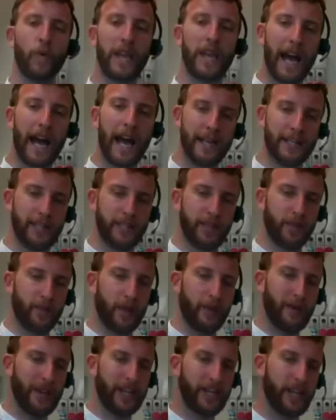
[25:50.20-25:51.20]
we add to
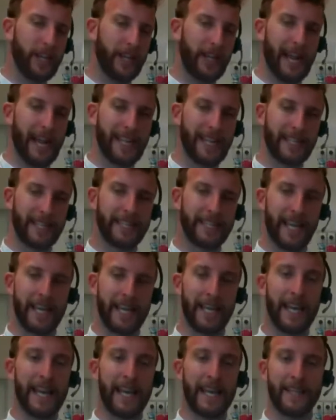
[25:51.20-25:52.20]
the machine, as I
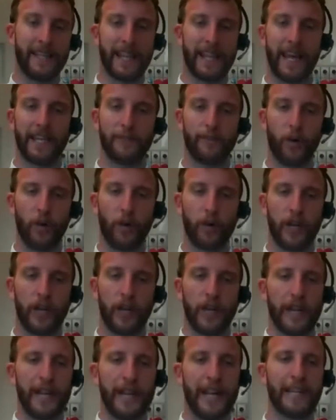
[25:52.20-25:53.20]
said, the night mode.
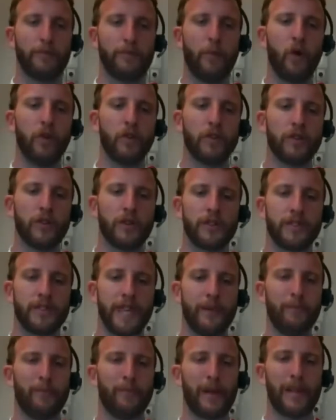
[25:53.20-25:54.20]
Night mode
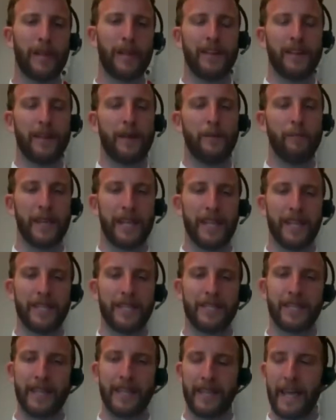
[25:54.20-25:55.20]
simply
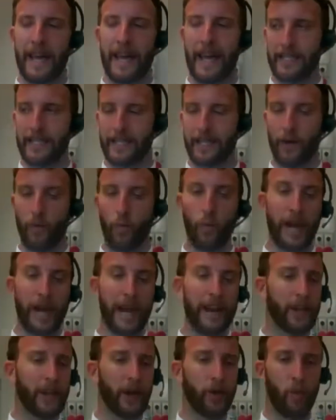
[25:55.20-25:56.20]
means that
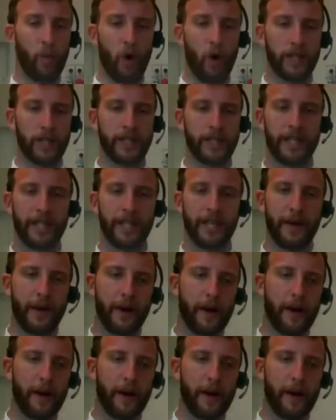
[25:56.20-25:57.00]
whenever I want,